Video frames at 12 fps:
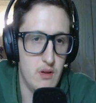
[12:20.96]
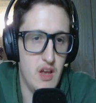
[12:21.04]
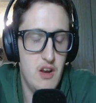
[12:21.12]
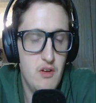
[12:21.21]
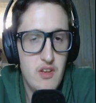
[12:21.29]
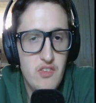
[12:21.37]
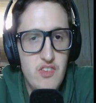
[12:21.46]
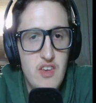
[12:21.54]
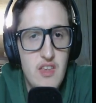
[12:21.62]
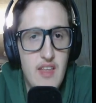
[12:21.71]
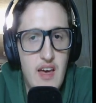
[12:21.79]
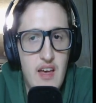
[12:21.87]
And you can
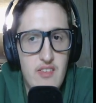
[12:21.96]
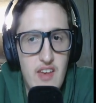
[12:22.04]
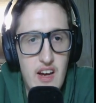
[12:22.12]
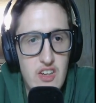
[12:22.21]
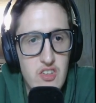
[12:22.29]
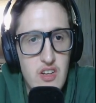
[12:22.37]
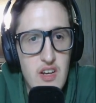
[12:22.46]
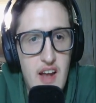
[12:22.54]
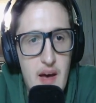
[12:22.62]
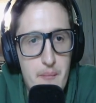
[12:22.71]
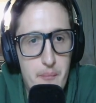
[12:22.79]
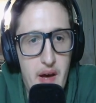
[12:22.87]
see that it's actually
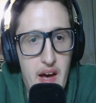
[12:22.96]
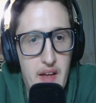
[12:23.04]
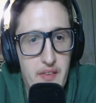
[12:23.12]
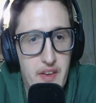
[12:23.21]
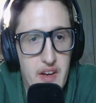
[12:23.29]
not bad.